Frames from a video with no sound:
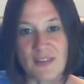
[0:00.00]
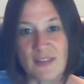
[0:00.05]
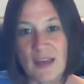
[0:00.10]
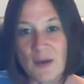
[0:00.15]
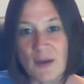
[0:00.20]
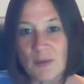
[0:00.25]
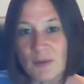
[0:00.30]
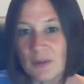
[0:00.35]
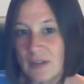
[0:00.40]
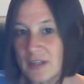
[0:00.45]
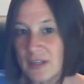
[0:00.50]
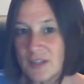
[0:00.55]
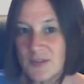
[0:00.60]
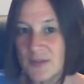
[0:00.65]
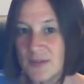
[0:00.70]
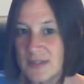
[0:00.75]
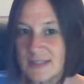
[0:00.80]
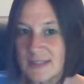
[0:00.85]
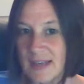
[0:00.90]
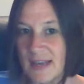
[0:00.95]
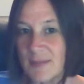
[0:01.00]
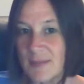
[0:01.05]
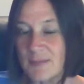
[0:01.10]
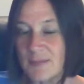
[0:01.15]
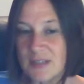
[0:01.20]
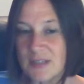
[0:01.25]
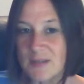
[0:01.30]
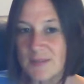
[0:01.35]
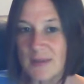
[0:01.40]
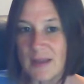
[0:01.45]
and that will lead to
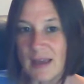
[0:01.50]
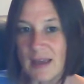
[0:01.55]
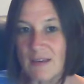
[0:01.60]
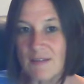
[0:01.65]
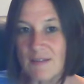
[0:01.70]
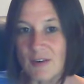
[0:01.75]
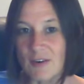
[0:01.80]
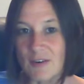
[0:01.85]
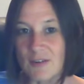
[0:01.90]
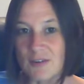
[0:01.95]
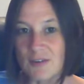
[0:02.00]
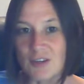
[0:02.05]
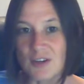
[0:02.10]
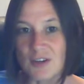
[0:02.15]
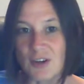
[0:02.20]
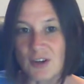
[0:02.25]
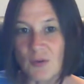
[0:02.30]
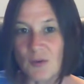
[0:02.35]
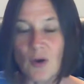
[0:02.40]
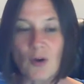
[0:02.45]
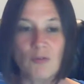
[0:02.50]
escapist behaviors, you know,